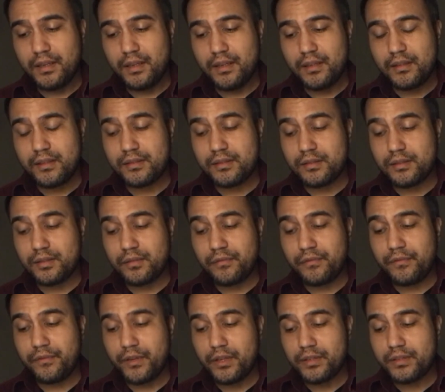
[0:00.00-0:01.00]
This is the
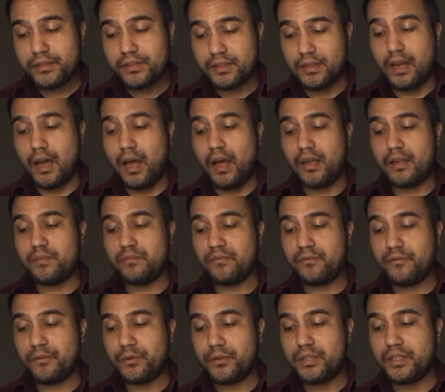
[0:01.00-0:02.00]
first time
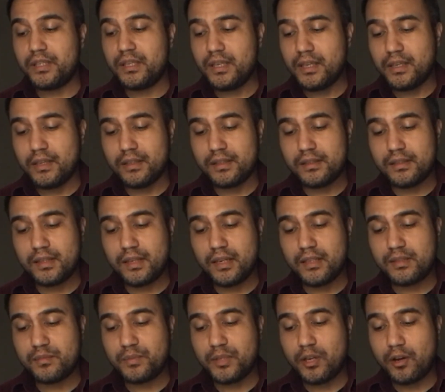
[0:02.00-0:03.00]
for years it
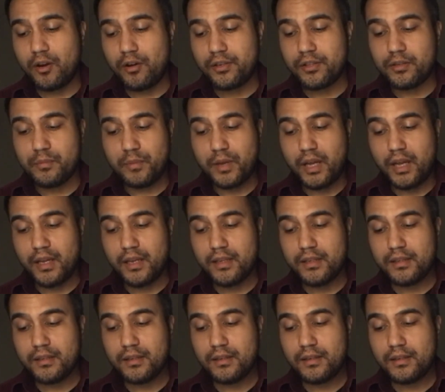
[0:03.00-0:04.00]
has been
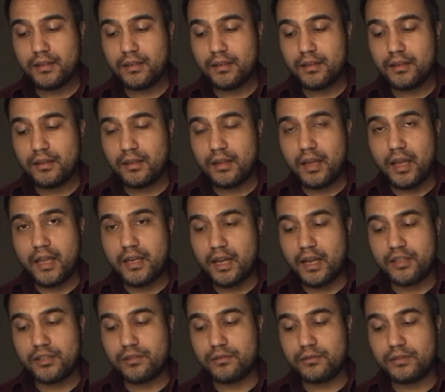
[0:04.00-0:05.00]
occupied, and I
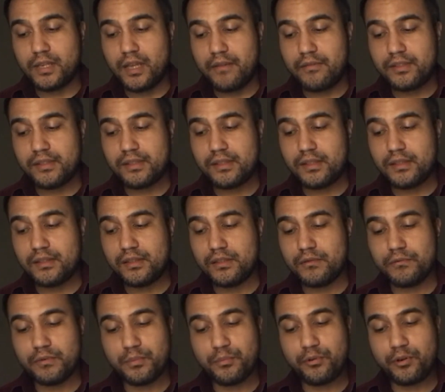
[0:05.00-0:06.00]
shall never cease to
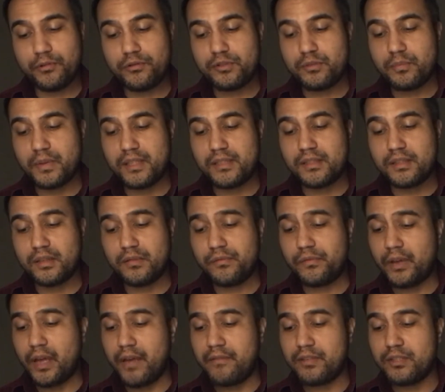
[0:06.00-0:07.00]
reproach myself for
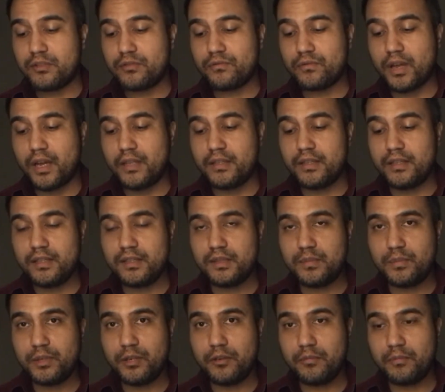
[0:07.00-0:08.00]
having tried the
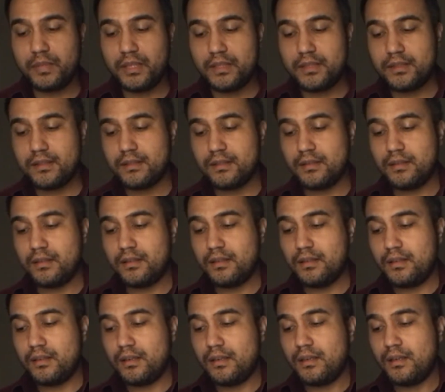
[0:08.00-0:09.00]
experiment.
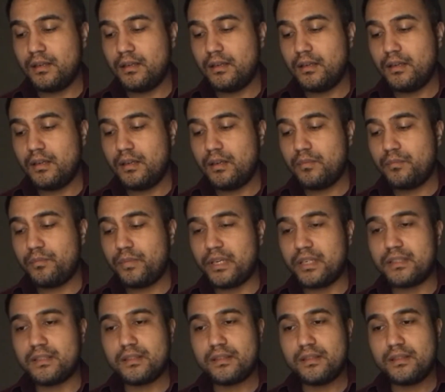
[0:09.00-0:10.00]

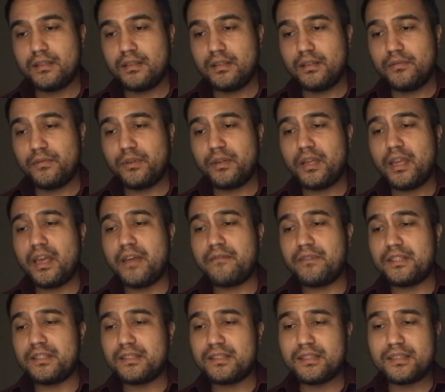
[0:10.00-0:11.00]
But, for
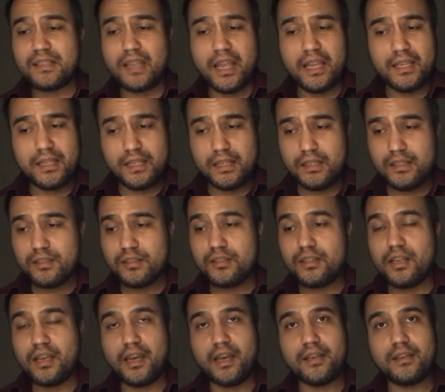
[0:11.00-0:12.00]
heaven's sake,"
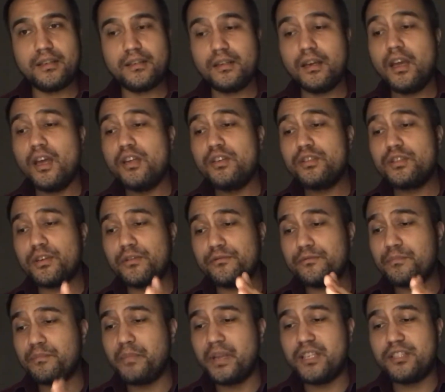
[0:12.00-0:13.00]
she added,
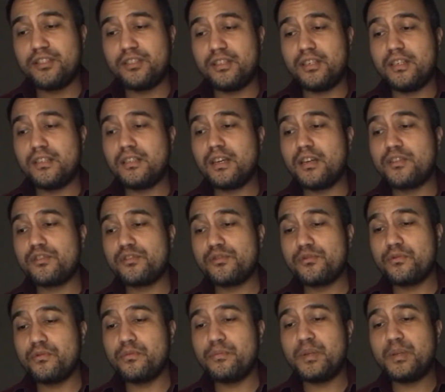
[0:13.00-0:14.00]
"don't mention it.
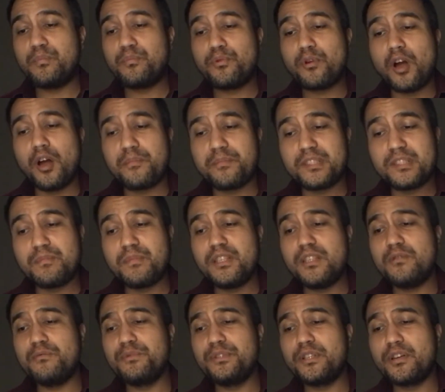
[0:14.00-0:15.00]
Assure me, promise me,
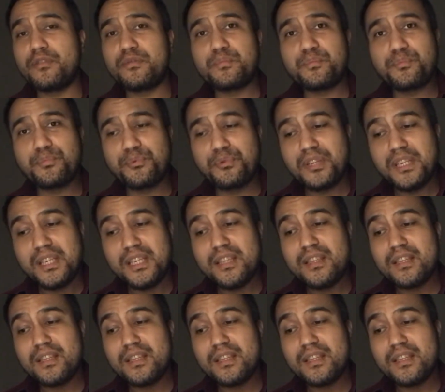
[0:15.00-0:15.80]
you will not breathe a